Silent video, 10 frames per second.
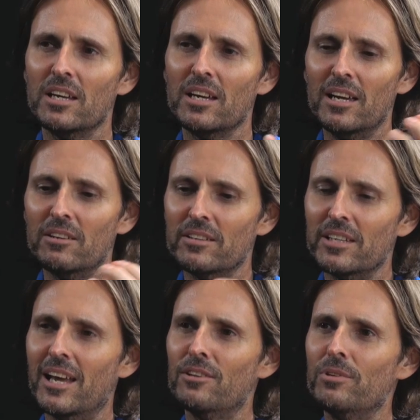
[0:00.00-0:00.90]
and on
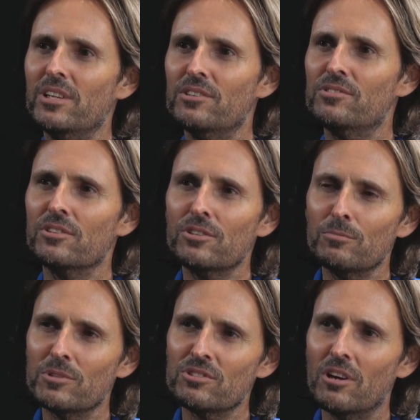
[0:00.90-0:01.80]
the other end is the
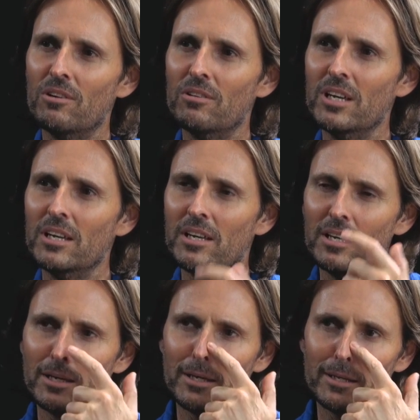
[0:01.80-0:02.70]
human soul.
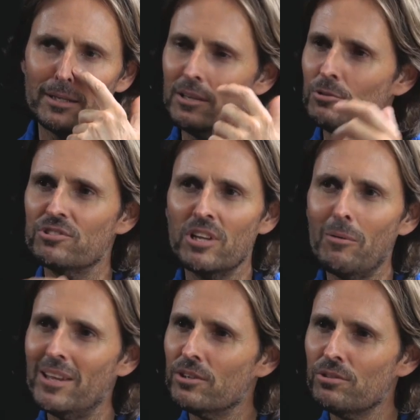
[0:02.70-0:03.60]
There is no
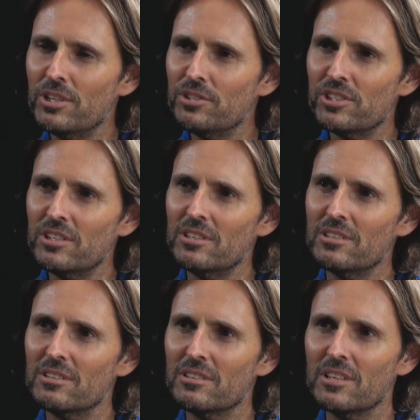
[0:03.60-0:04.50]
other creature
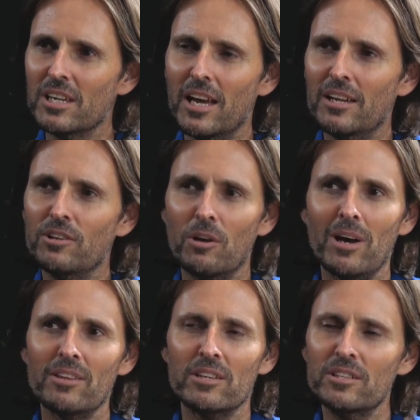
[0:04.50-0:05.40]
and mm. no
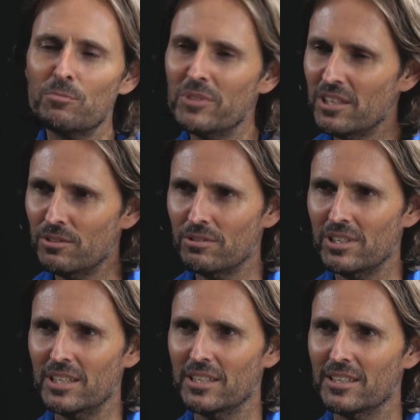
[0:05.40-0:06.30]
other
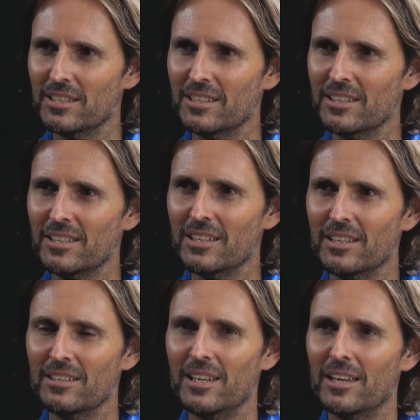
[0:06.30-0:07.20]
intermediary mm.
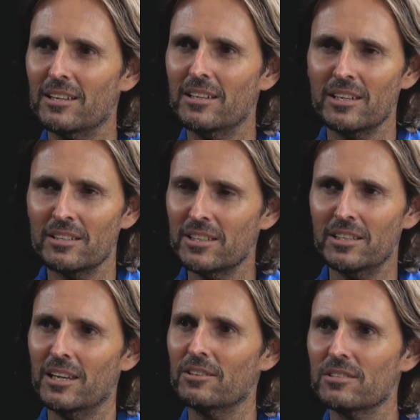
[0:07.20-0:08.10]
that can
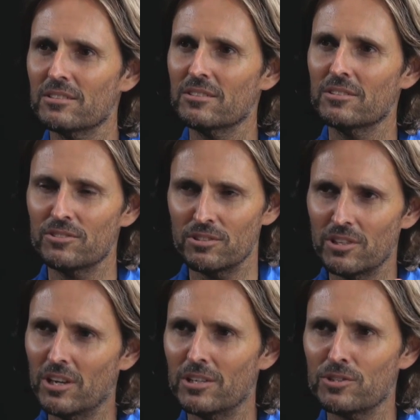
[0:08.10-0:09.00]
connect to
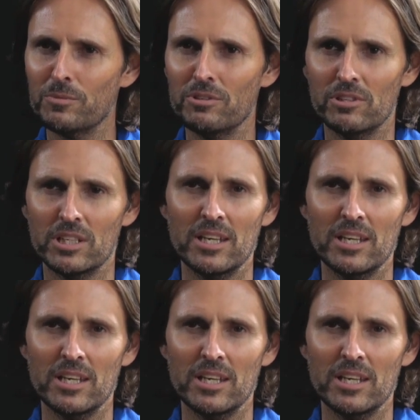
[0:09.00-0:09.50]
the Holy Spirit.